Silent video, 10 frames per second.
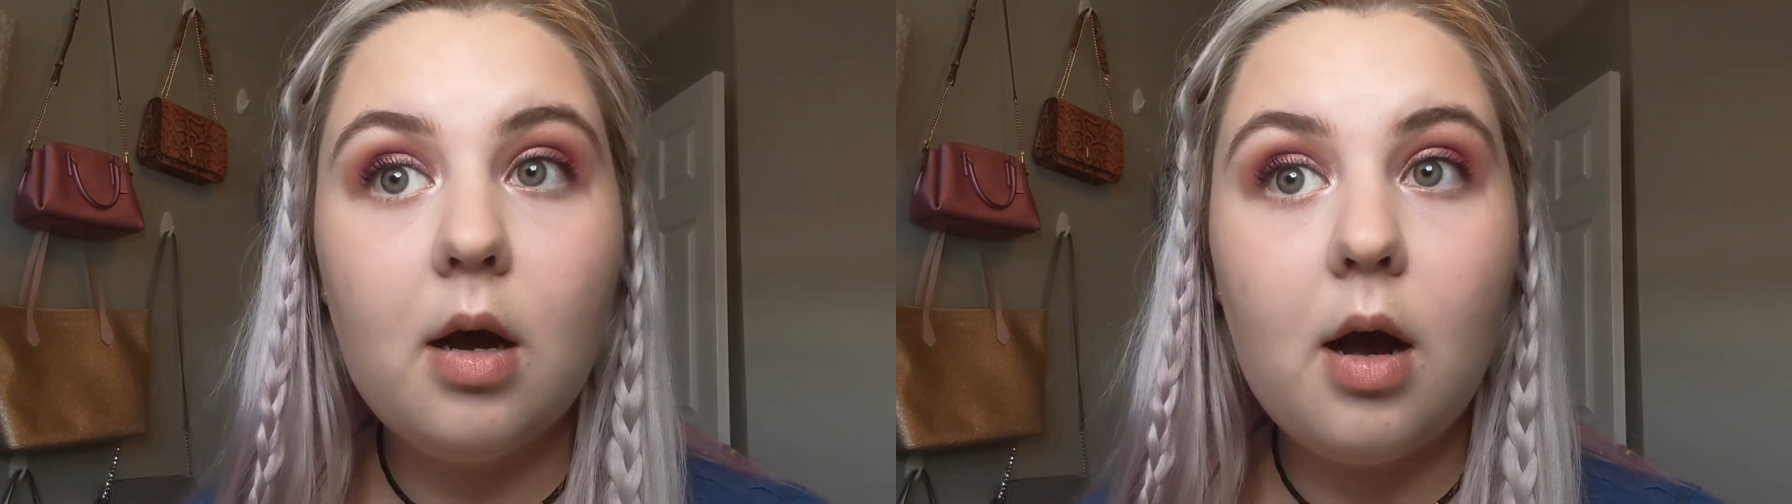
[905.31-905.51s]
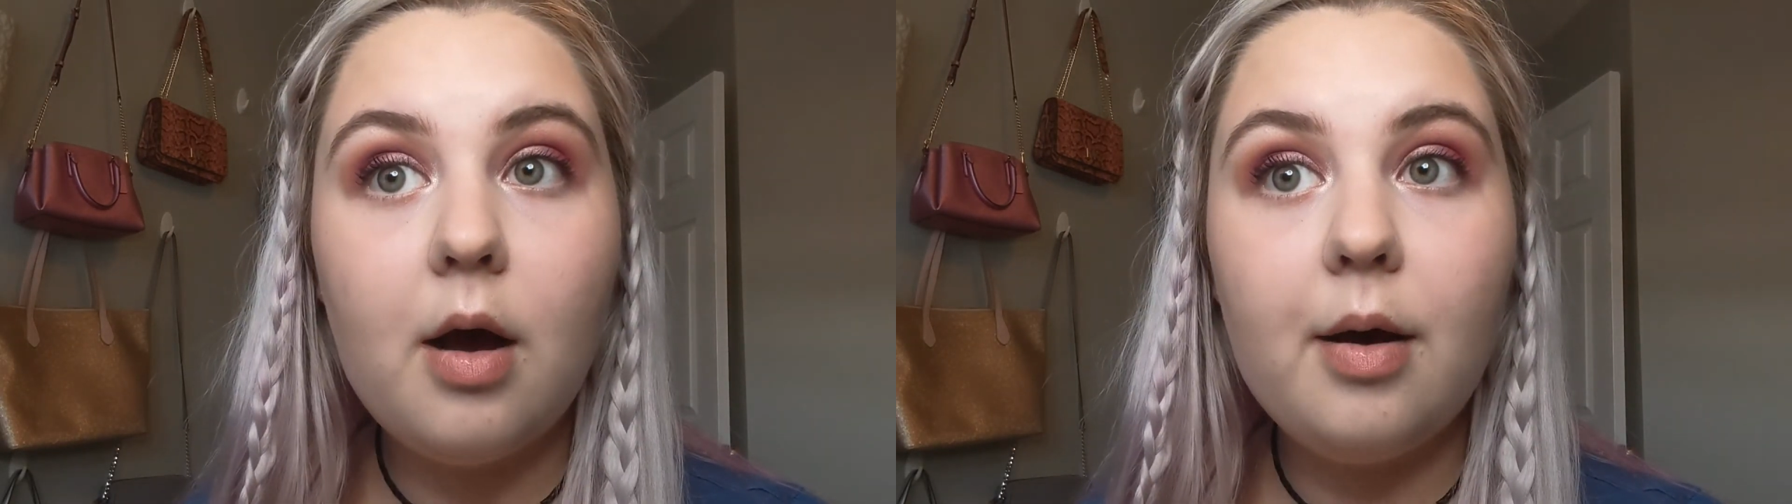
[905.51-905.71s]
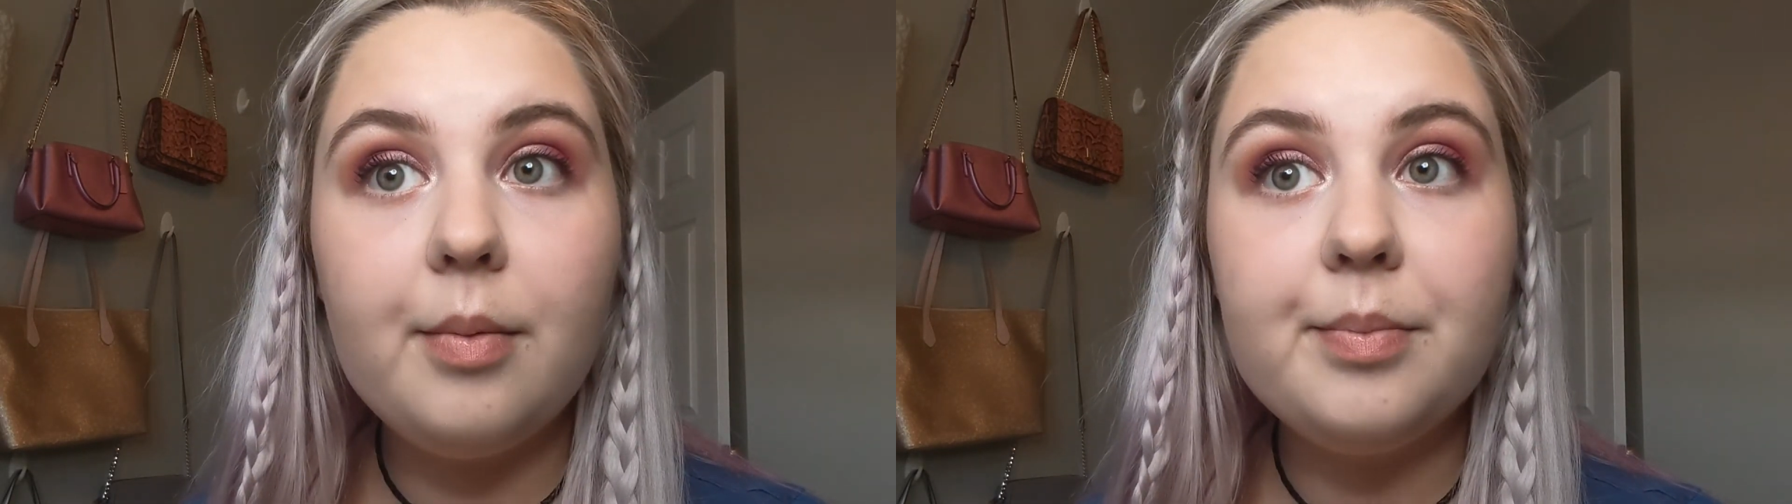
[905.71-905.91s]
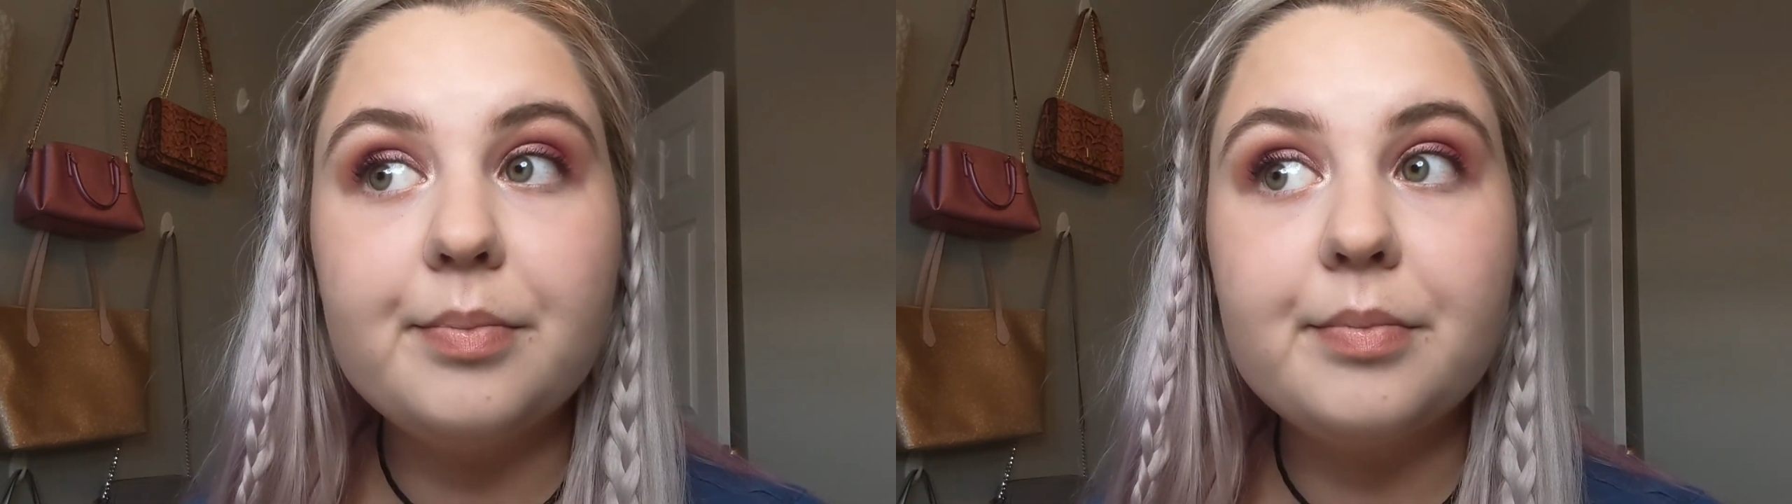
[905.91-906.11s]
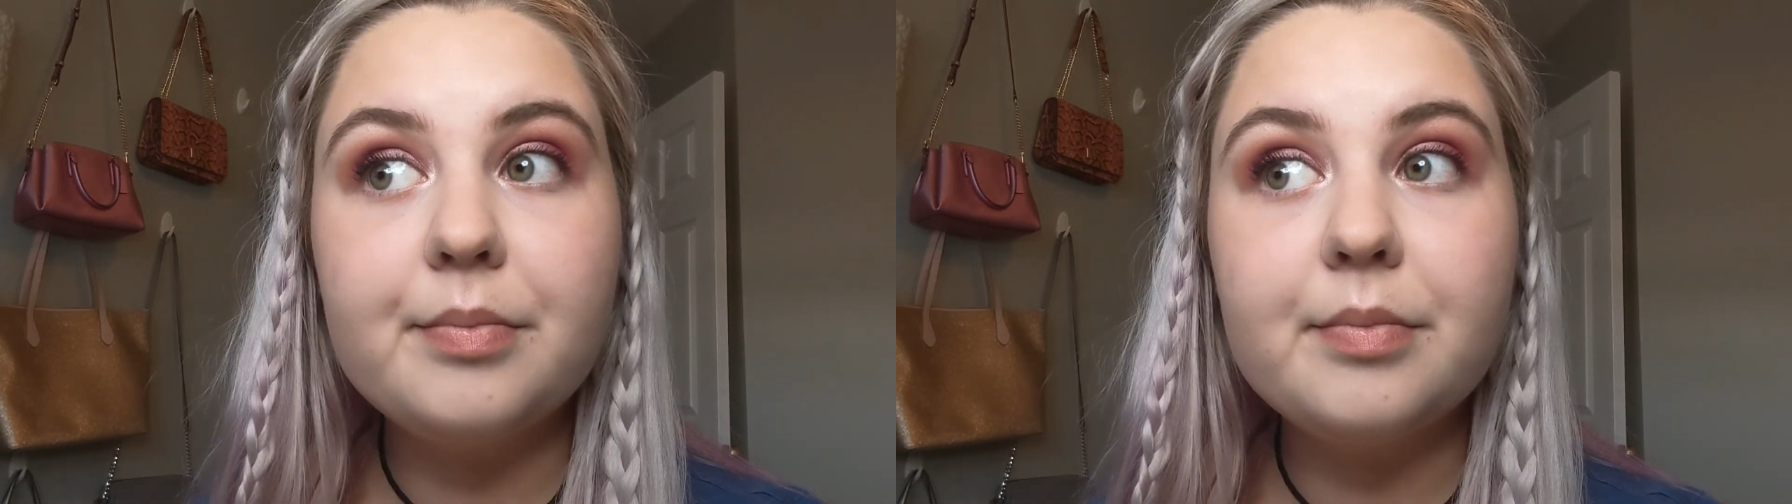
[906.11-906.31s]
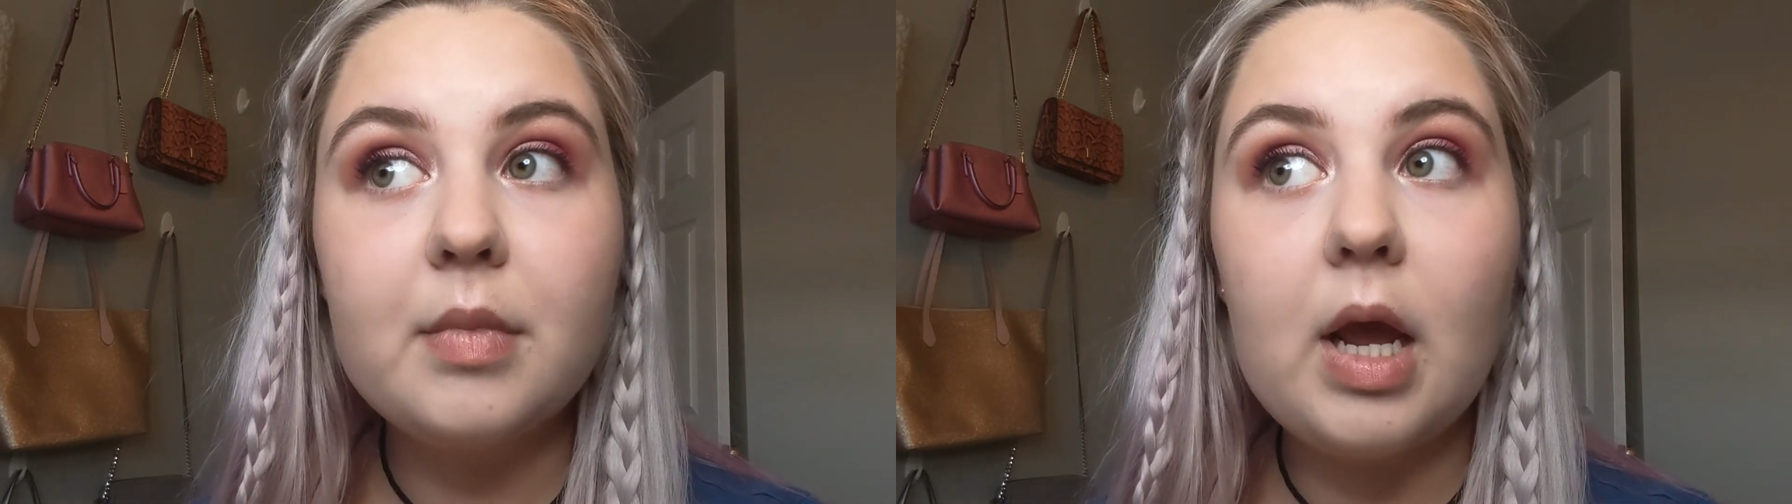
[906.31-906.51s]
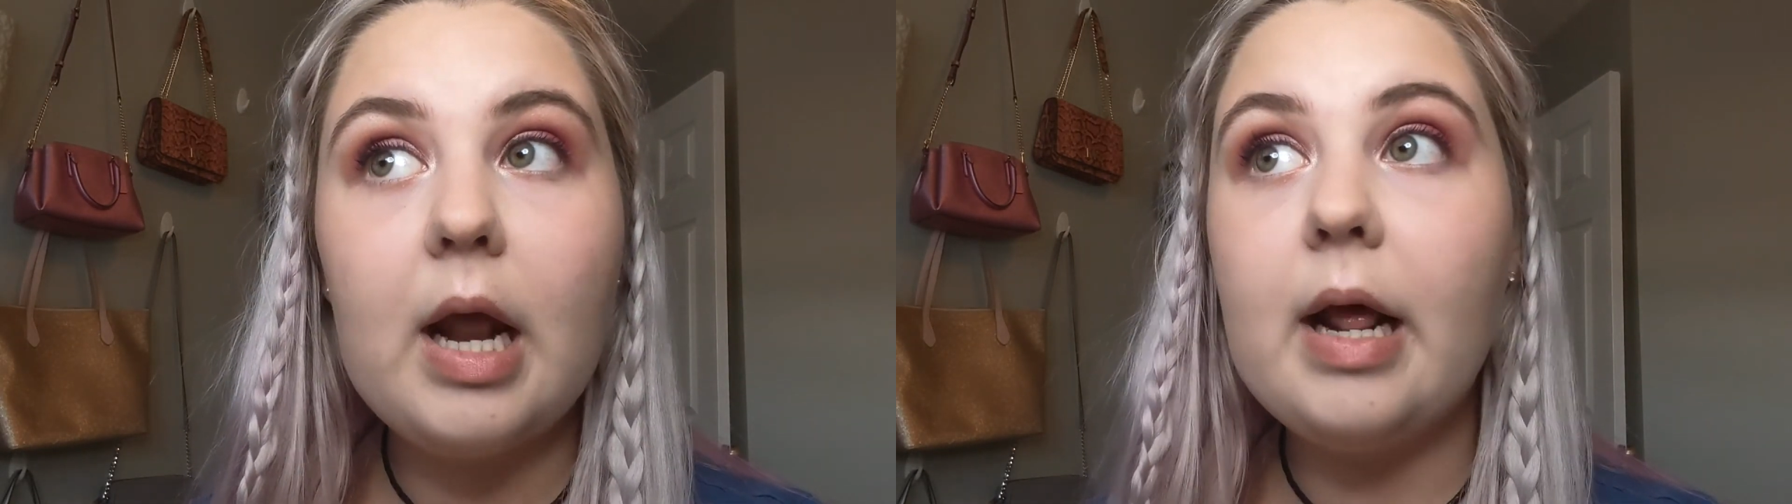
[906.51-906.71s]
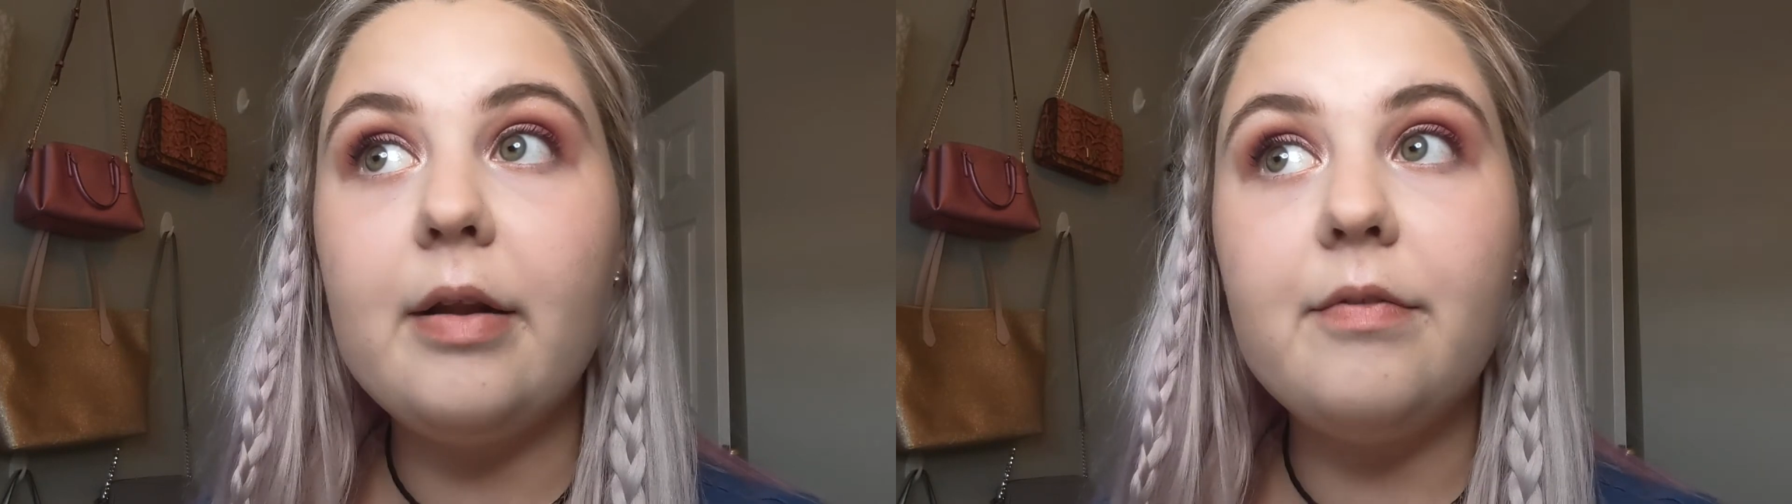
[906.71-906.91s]

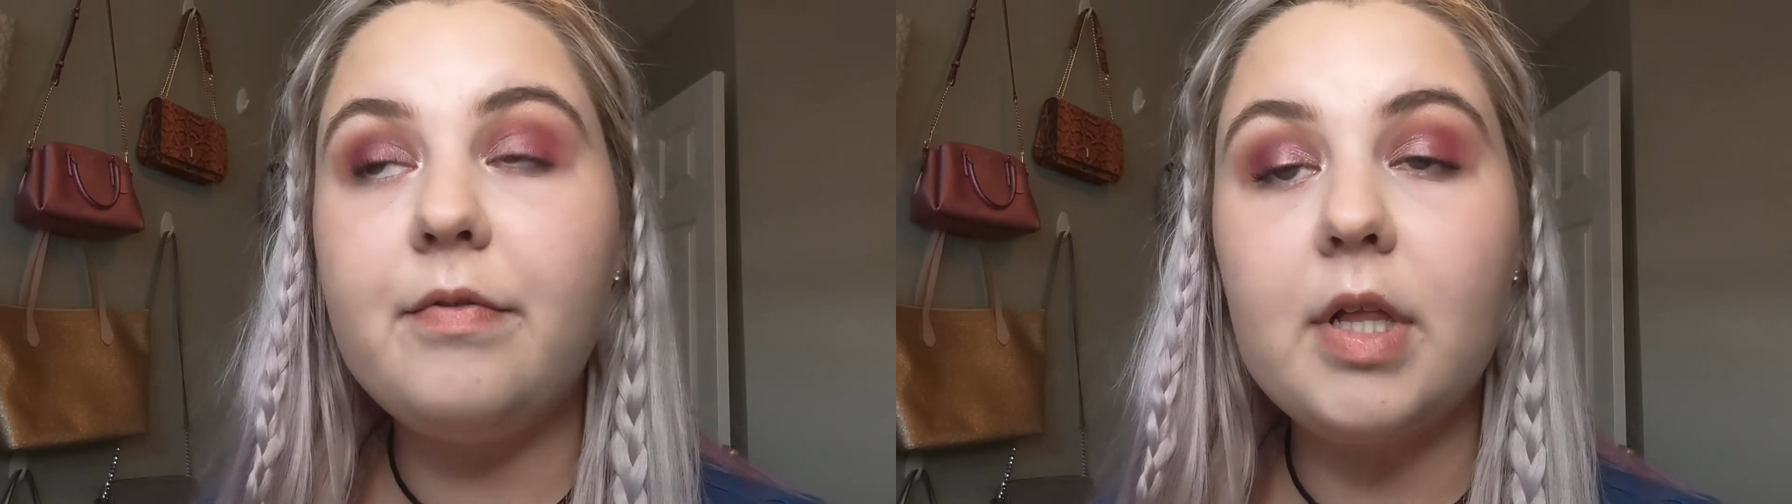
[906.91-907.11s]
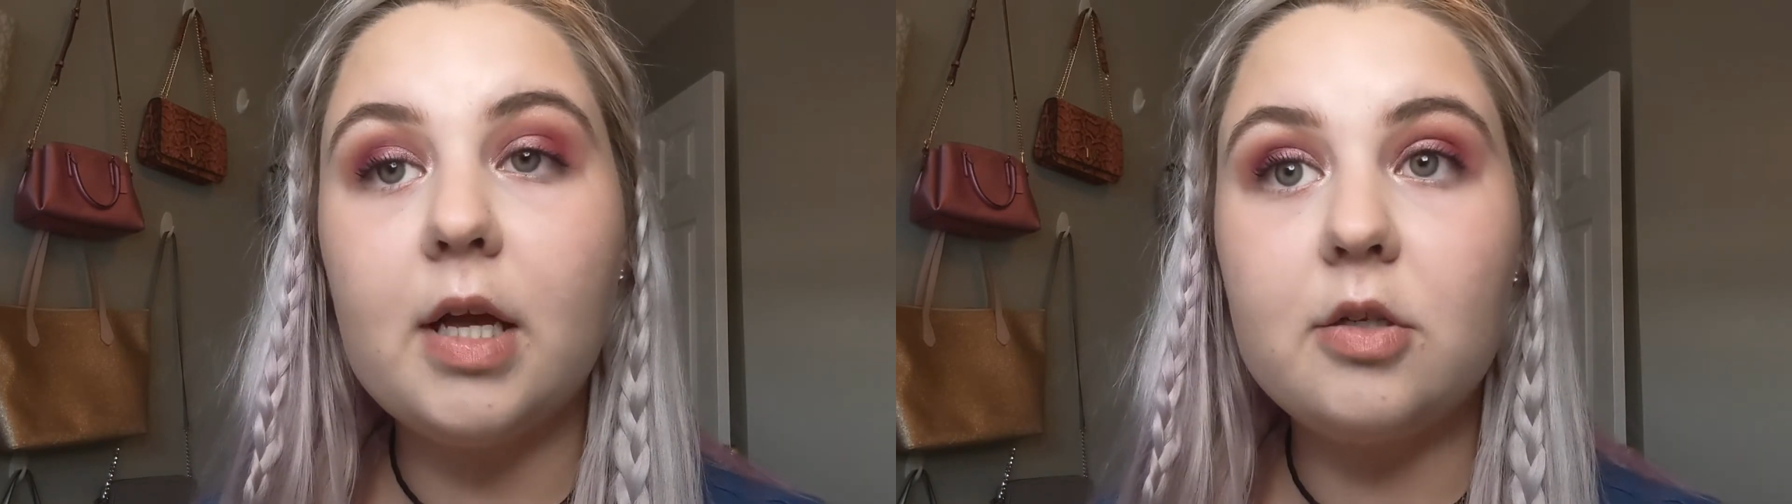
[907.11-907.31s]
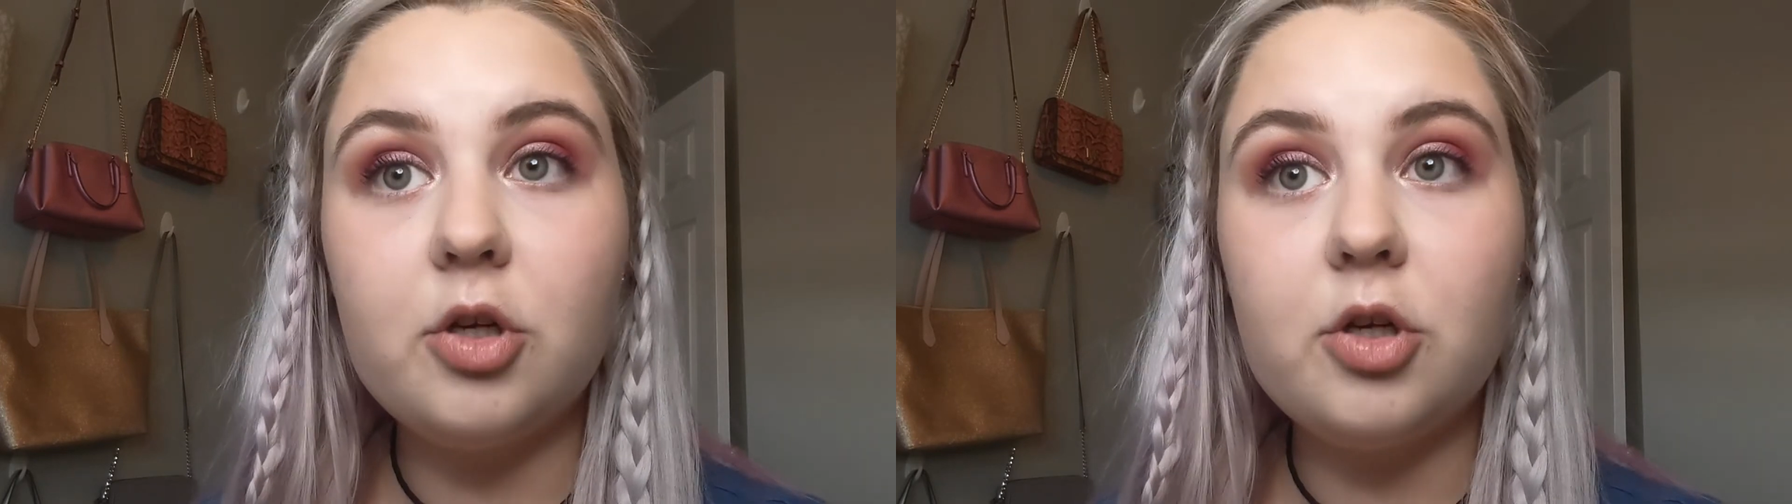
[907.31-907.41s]
And I didn't feel like